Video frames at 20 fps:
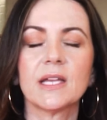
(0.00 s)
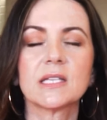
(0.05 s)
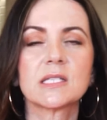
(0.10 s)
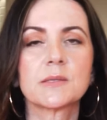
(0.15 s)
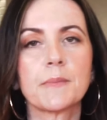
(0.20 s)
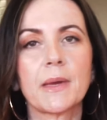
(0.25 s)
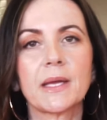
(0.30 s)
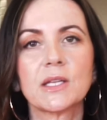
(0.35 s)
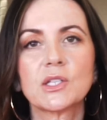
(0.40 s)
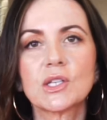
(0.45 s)
As
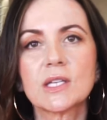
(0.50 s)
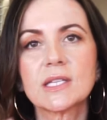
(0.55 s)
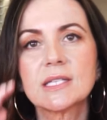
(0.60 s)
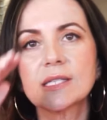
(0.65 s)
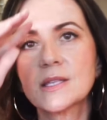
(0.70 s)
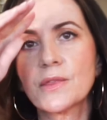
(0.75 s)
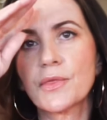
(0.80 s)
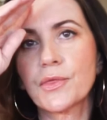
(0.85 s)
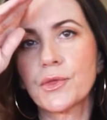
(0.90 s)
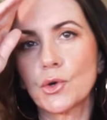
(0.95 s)
much as
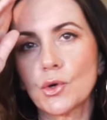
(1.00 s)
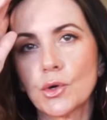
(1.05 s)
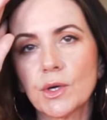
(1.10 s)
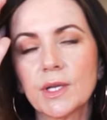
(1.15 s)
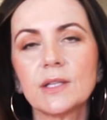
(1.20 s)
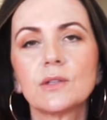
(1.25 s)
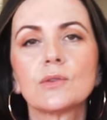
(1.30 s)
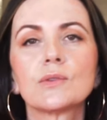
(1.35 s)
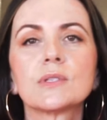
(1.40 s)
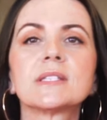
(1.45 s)

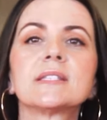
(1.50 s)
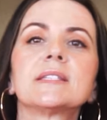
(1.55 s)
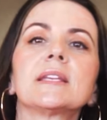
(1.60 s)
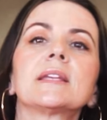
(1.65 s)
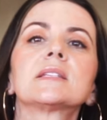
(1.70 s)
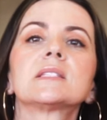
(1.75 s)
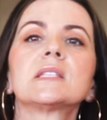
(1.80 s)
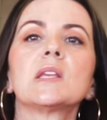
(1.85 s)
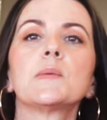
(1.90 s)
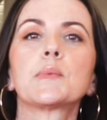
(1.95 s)
30 to
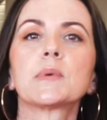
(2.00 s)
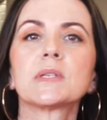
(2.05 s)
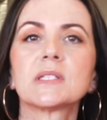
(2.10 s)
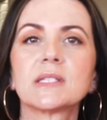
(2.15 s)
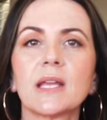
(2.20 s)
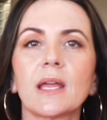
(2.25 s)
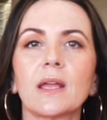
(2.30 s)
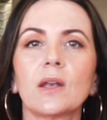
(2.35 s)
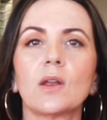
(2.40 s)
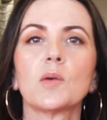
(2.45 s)

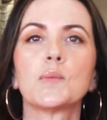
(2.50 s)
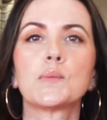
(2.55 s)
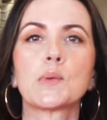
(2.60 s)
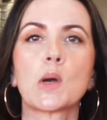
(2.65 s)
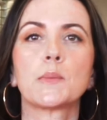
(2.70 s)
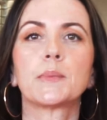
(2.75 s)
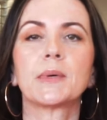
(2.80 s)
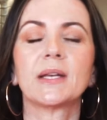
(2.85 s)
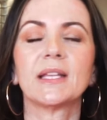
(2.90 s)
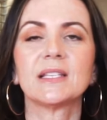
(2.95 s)
60% of
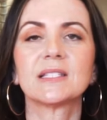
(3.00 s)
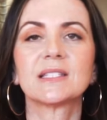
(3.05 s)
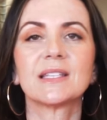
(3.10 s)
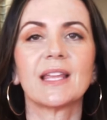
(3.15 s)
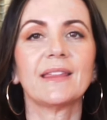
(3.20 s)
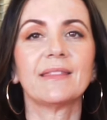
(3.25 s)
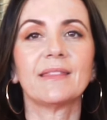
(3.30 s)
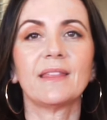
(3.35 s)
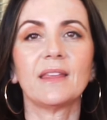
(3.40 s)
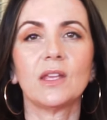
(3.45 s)
properties
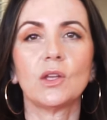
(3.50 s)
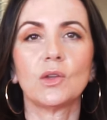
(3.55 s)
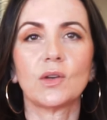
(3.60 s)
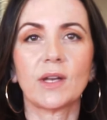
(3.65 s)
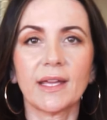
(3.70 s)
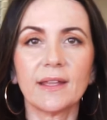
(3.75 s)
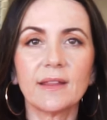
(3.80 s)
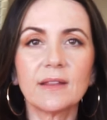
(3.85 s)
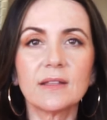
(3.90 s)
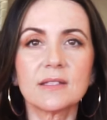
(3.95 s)
in the
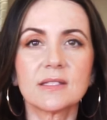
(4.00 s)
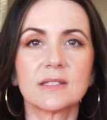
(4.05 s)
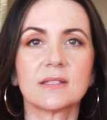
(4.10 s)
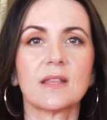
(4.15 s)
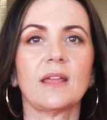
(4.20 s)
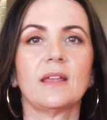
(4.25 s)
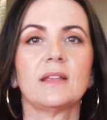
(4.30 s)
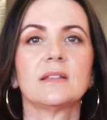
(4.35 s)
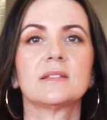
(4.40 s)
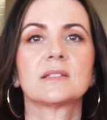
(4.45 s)
United
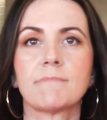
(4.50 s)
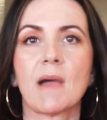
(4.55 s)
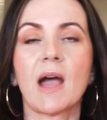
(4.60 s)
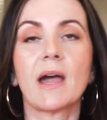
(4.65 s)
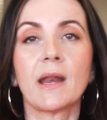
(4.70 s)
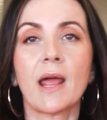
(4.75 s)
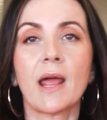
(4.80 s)
States are